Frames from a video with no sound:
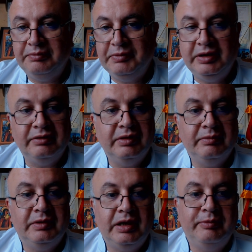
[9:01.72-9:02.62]

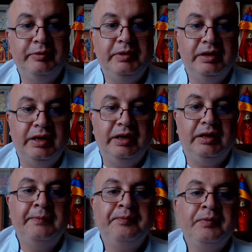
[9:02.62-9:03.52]
mg albumin
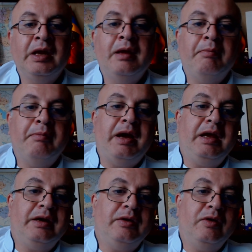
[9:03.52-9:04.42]
day.
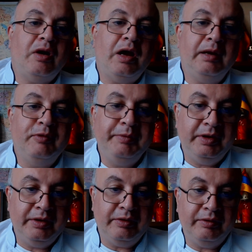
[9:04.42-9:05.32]

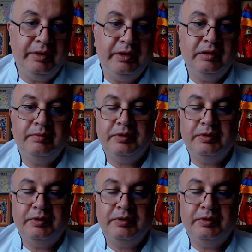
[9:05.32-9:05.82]
Microalbuminuria